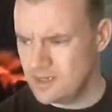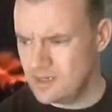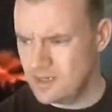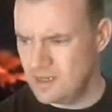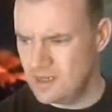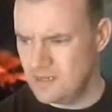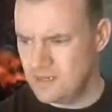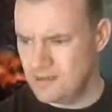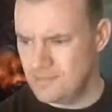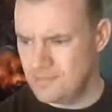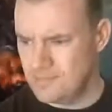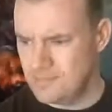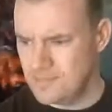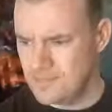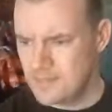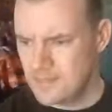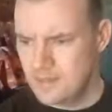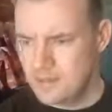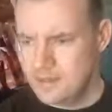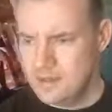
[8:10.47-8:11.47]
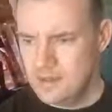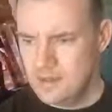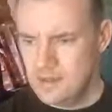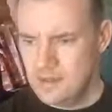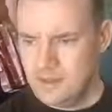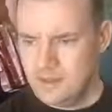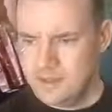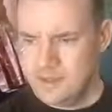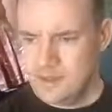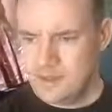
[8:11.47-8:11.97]

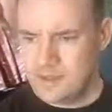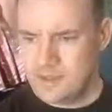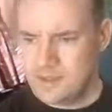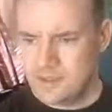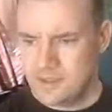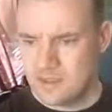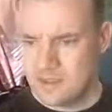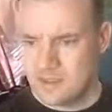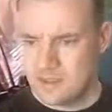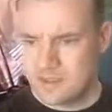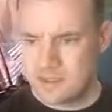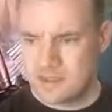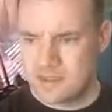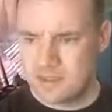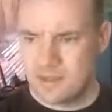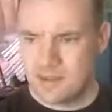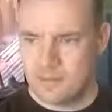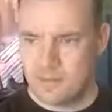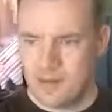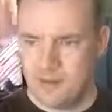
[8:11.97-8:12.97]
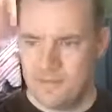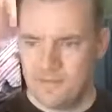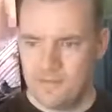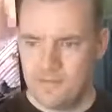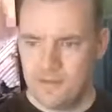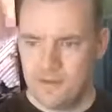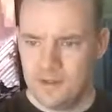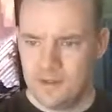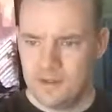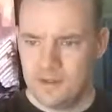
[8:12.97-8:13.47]
I recently messed up my
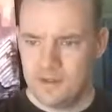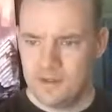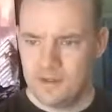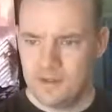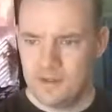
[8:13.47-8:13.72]
foot,